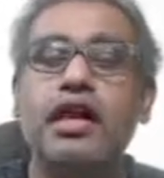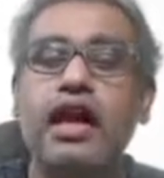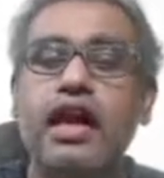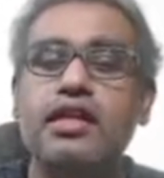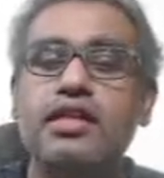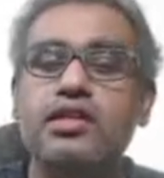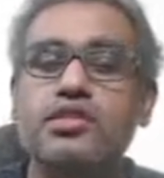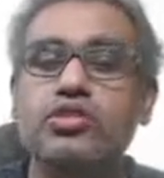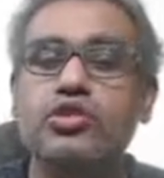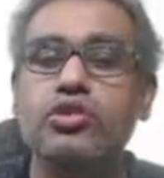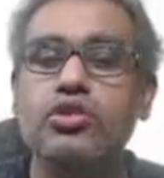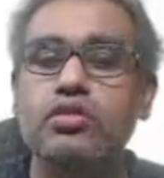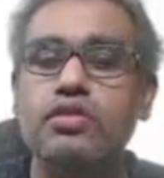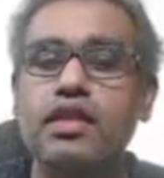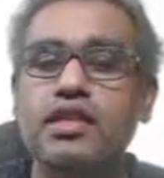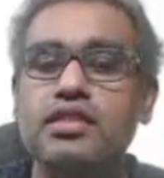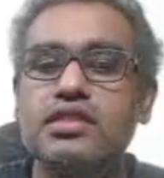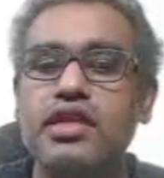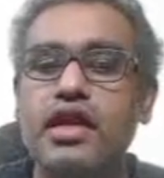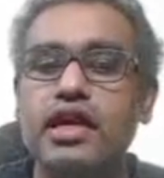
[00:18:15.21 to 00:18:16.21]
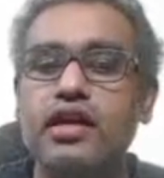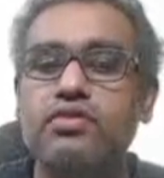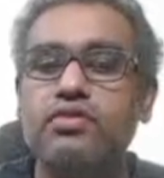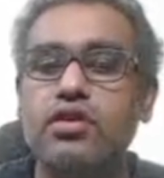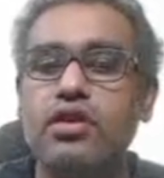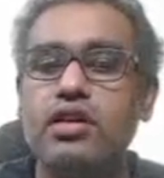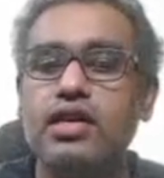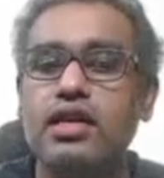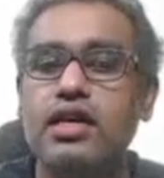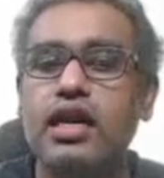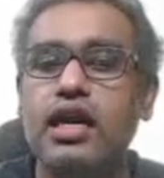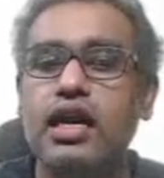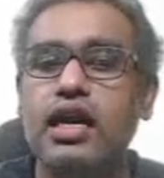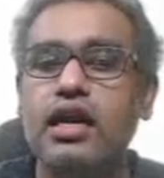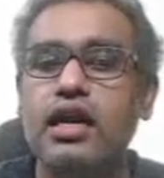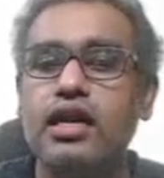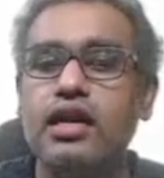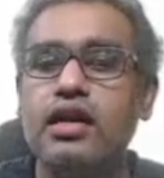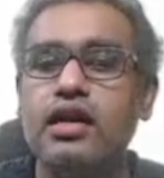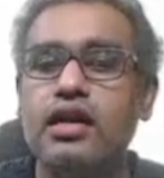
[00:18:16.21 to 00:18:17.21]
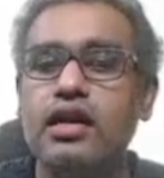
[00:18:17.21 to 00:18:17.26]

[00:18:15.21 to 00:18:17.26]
And this U will stand for the ulnar